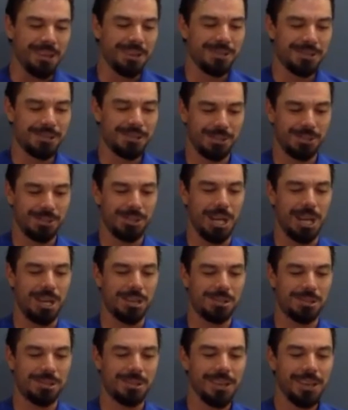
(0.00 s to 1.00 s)

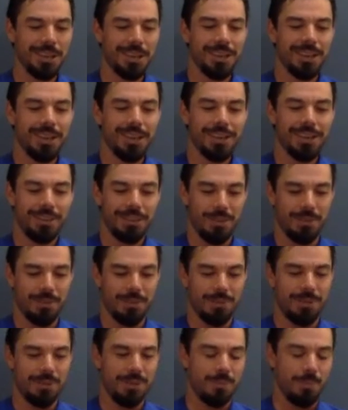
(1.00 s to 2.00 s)
suggest
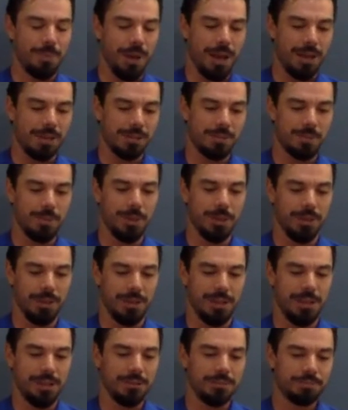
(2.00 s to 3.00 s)
the
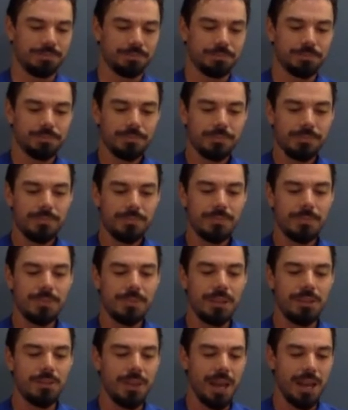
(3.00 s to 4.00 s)
possibility
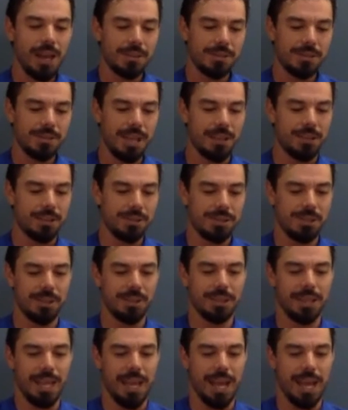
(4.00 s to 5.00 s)
that
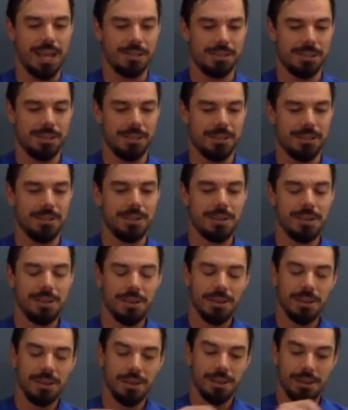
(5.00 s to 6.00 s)
salicylic acid
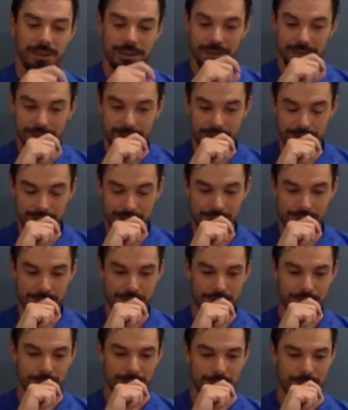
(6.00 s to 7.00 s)

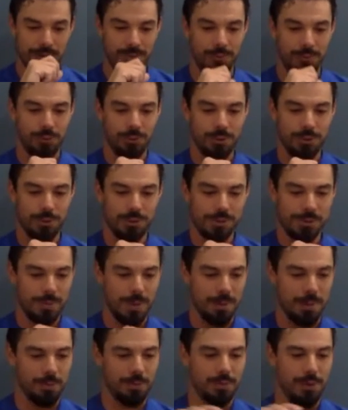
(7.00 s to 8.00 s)
consumed in foods
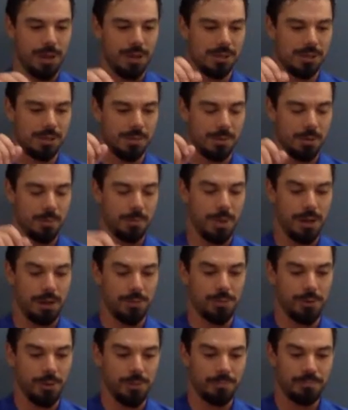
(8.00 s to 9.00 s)
may provide similar
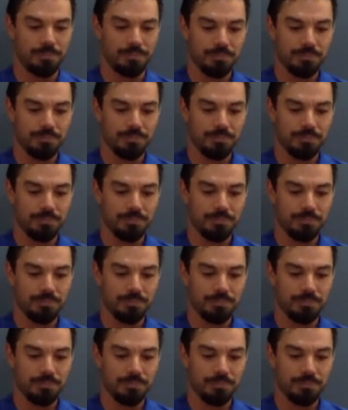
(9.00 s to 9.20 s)
benefit.